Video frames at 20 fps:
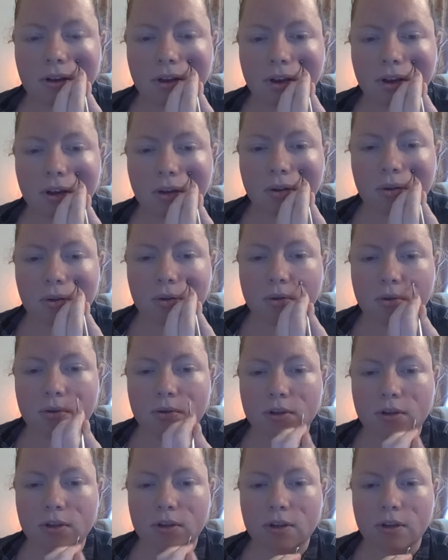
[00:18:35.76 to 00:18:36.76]

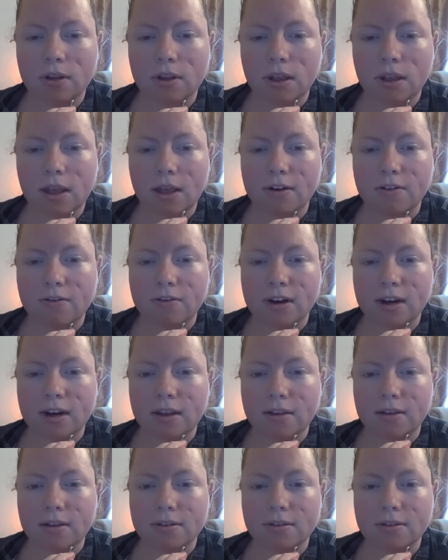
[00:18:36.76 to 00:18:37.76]
Hold and
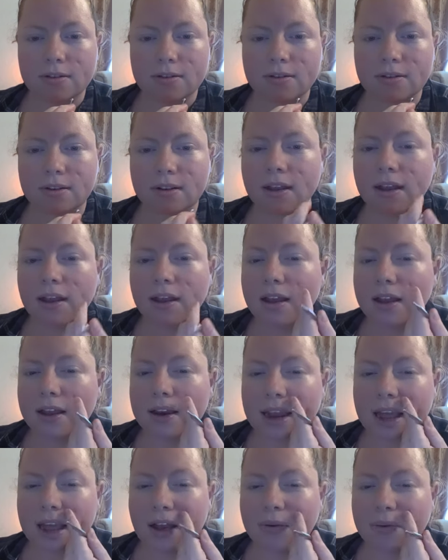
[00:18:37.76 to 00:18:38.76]
release.
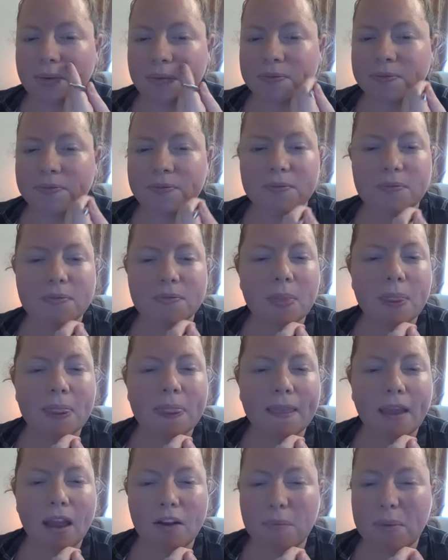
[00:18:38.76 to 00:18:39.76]
Now,
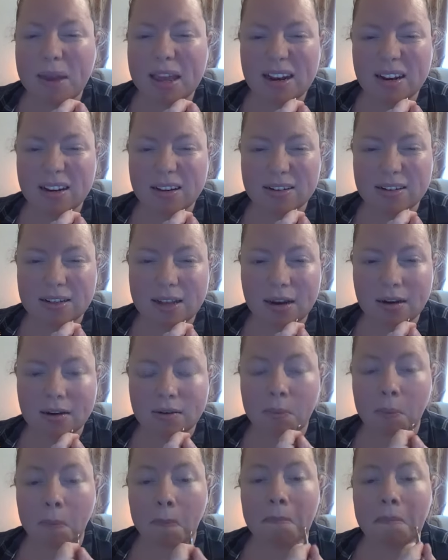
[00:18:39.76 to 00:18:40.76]
I've made a little
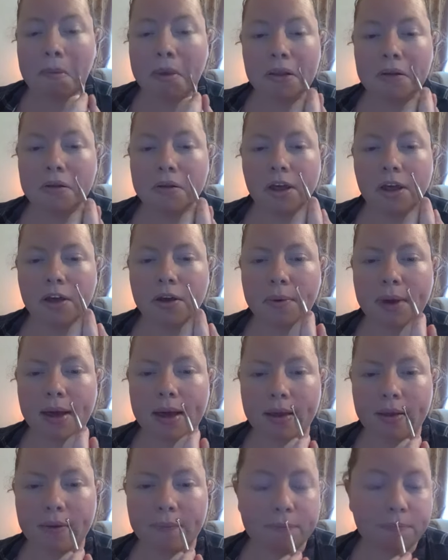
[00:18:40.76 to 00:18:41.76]
dent. It will go
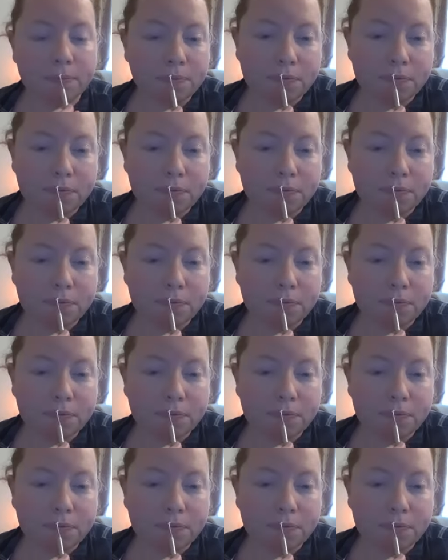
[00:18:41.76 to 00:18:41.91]
away.